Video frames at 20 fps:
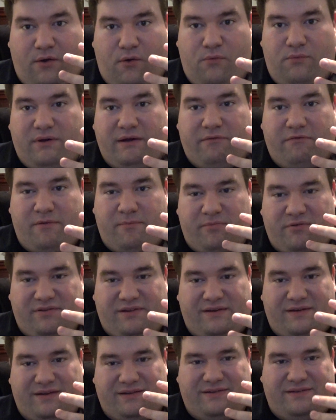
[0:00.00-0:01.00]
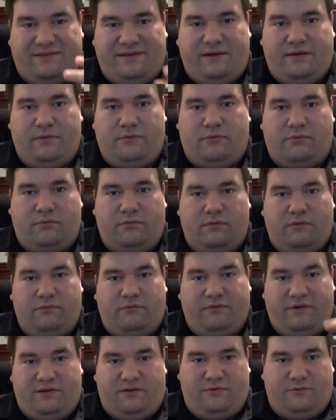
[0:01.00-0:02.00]
only represent a single
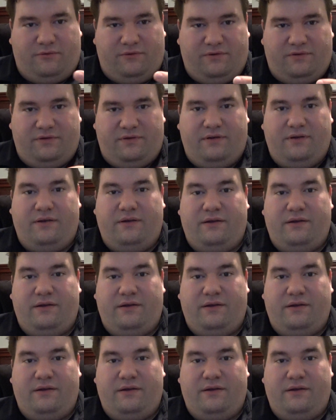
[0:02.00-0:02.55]
resource.